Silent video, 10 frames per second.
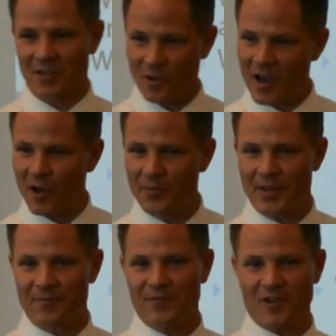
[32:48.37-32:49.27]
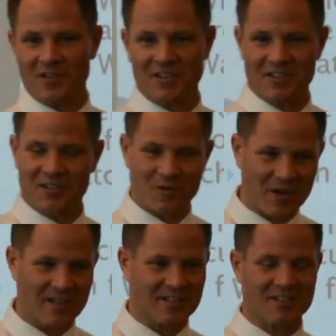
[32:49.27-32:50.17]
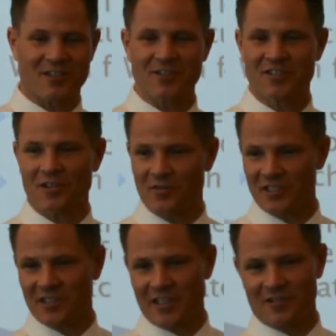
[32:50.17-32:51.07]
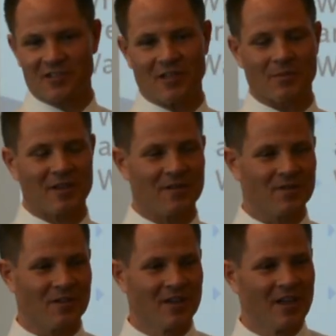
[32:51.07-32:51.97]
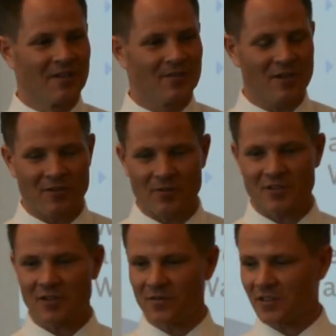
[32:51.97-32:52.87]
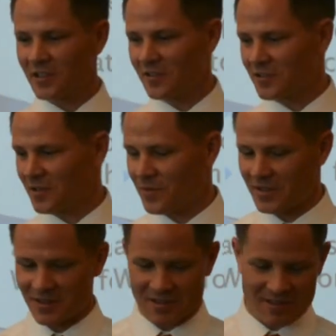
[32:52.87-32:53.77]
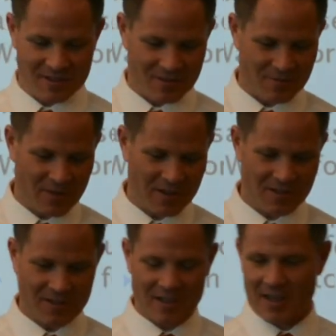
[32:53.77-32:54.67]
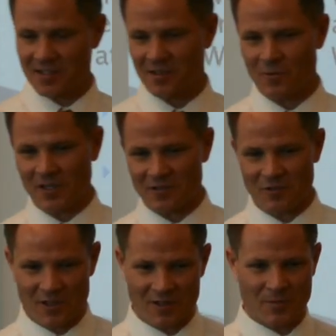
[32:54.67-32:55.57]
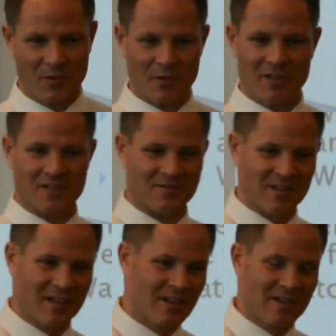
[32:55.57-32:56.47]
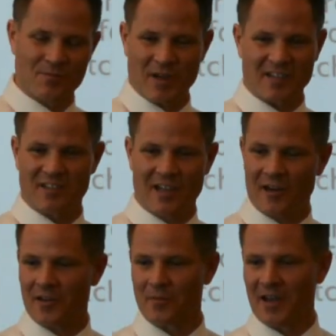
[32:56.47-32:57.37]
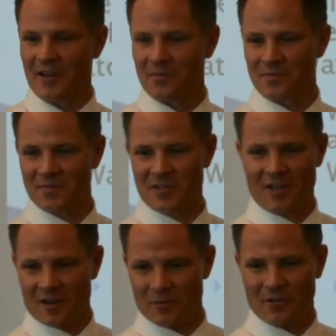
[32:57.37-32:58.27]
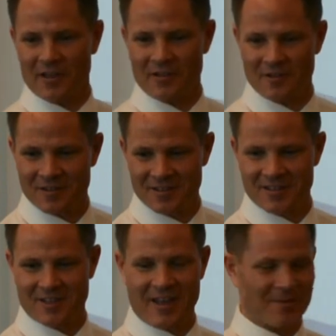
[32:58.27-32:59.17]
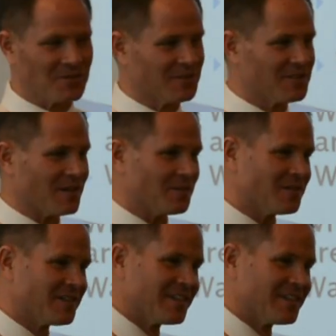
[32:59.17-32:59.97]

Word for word: Go help them first. It's crazy. It's called service leadership. And if you, you don't know what service leadership is, it's a fantastic way to trick your employees by caring about them. It's terrible, Heather. It's absolutely terrible.